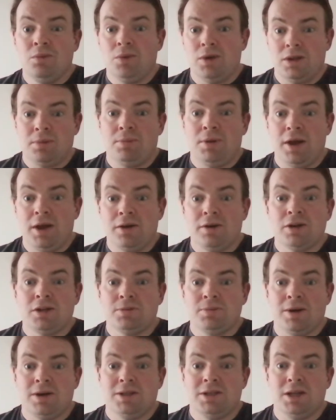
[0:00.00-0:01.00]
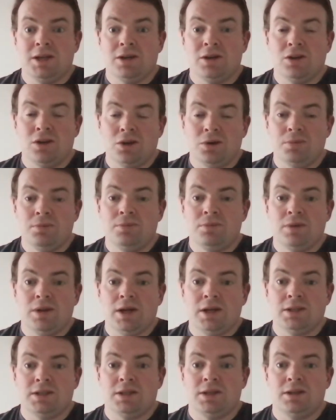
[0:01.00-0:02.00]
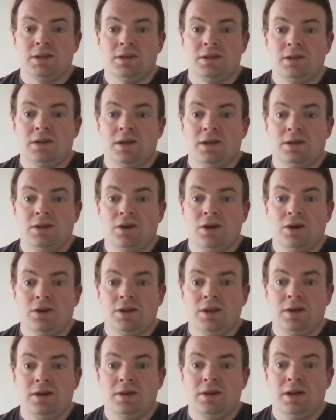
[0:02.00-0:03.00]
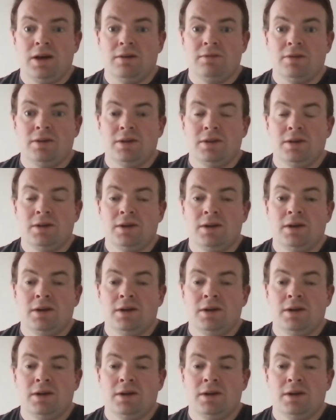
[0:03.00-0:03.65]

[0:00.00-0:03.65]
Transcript: with a player, especially in club and this in county level.